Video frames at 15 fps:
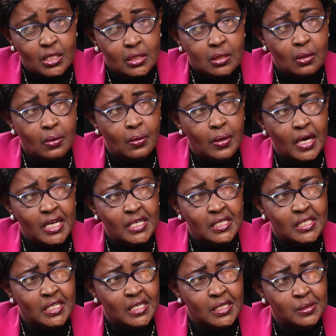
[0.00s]
So,
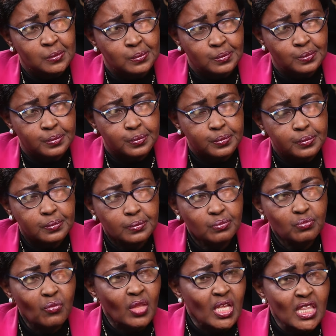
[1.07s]
and
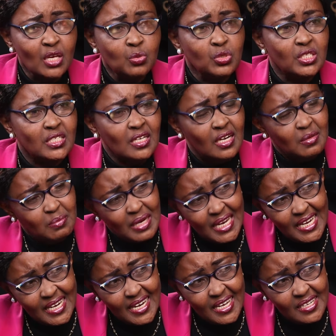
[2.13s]
they would start
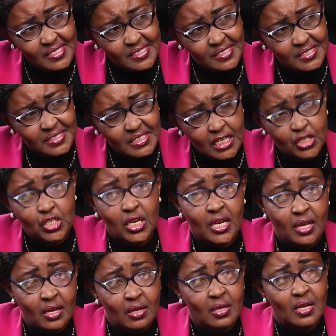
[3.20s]
bleeding.
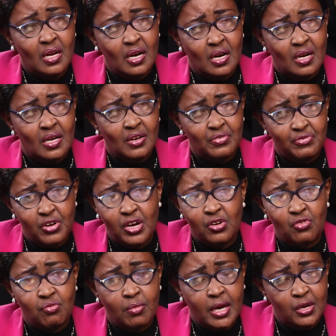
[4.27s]
Actually, a friend
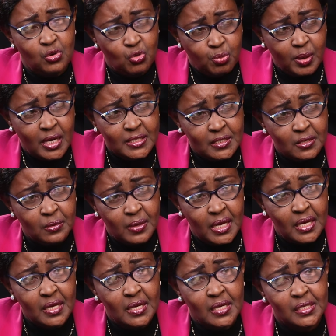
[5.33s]
of mine who passed
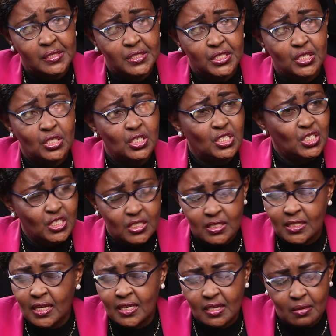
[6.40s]
away, she just
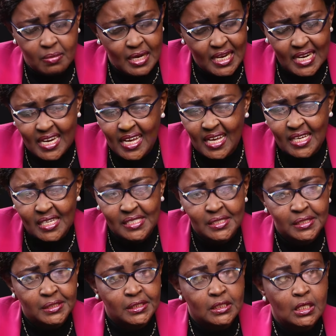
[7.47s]
started bleeding.
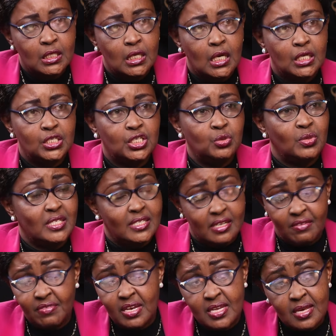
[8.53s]
She was
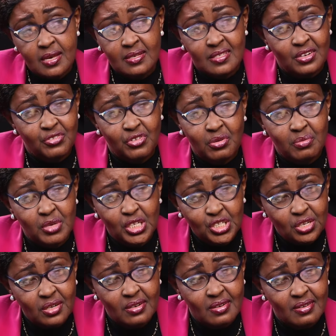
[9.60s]
7 years in
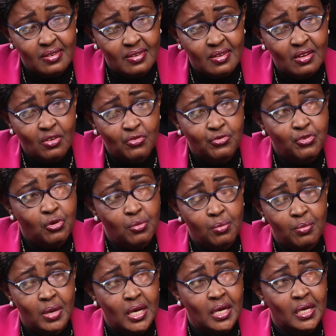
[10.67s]
remission from